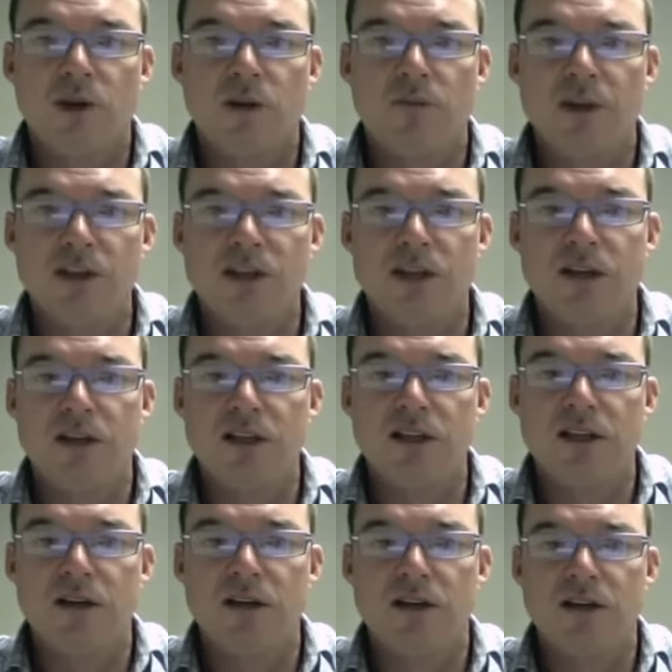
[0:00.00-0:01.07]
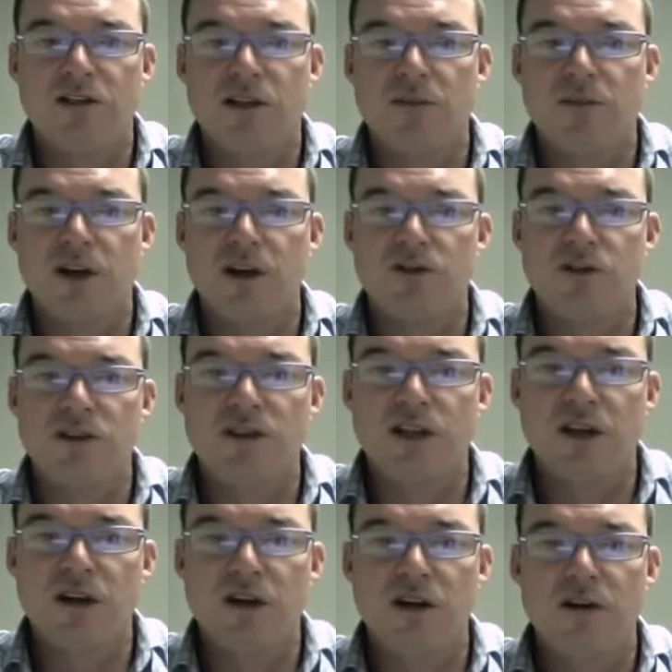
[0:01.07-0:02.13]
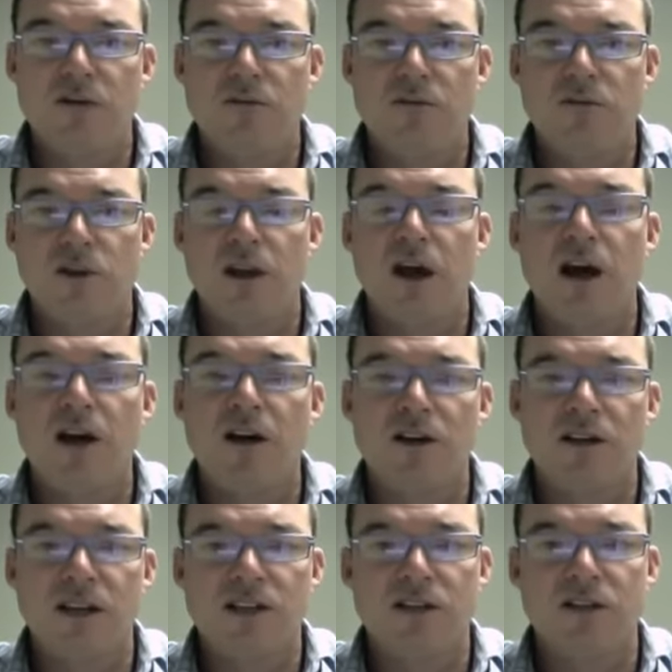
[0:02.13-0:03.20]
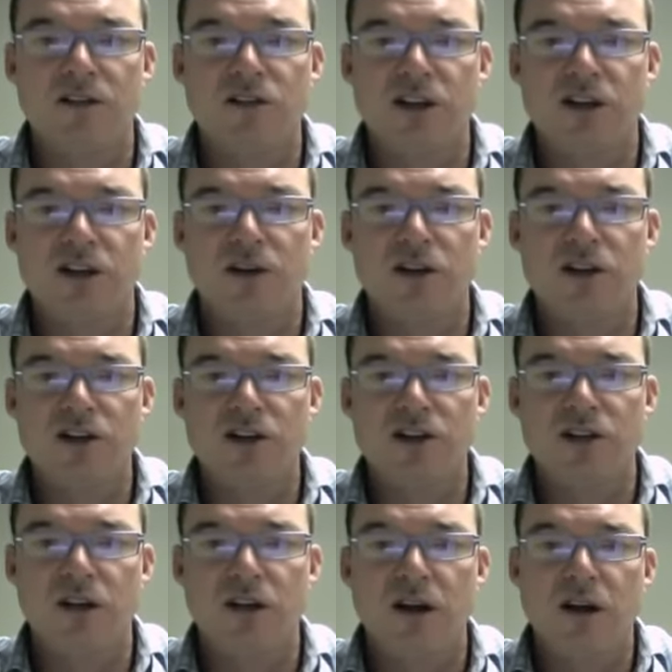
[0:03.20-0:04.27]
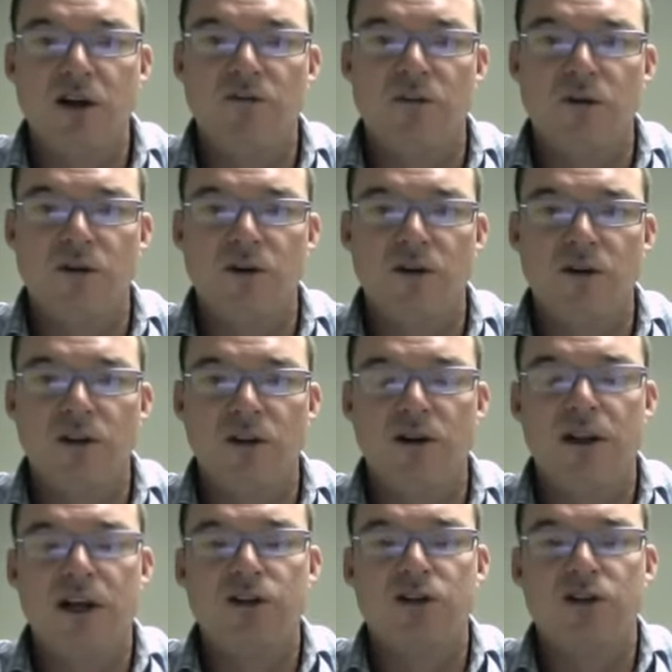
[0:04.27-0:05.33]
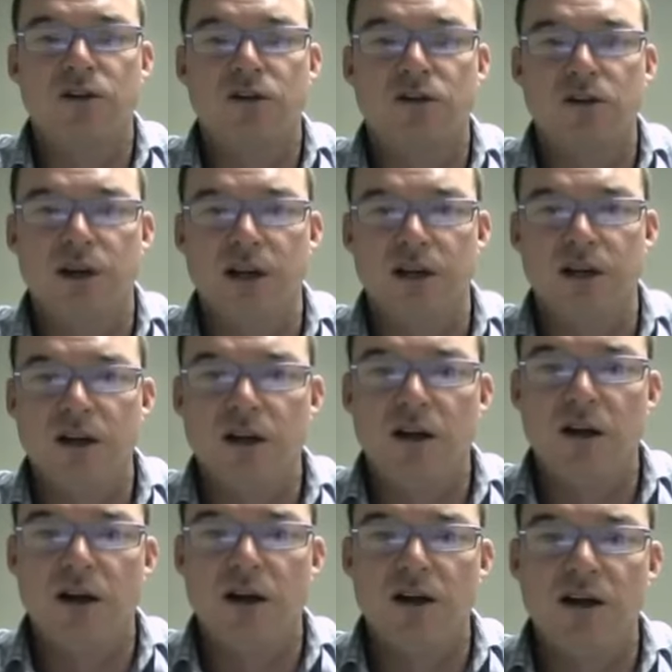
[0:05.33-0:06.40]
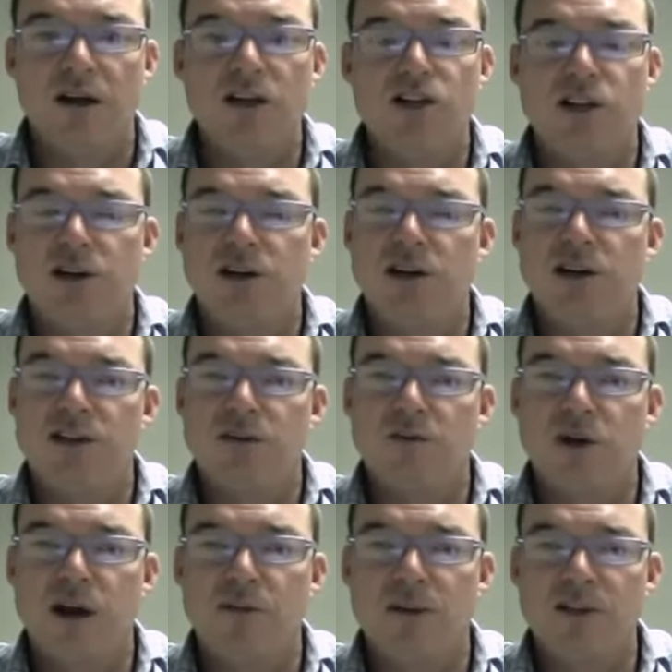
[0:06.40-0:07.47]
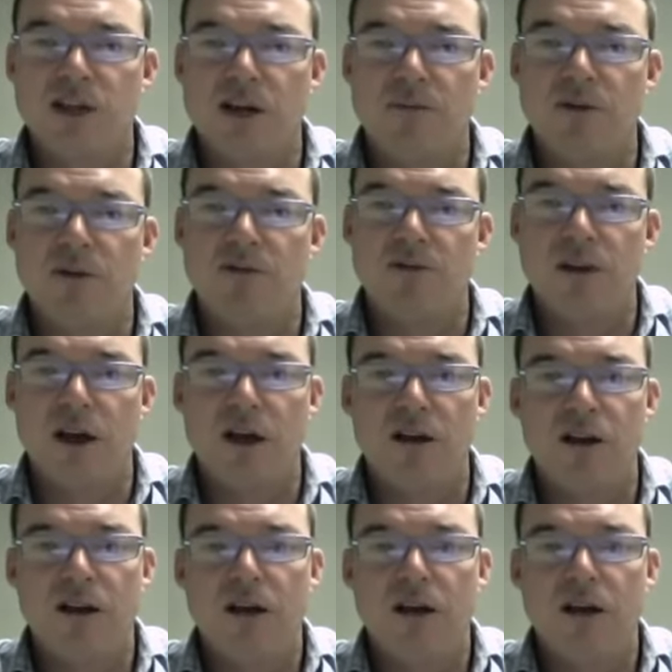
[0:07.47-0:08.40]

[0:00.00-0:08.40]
basically, in some countries, they rely on diesel generation for their electrical grid. Nigeria is a prime example of that.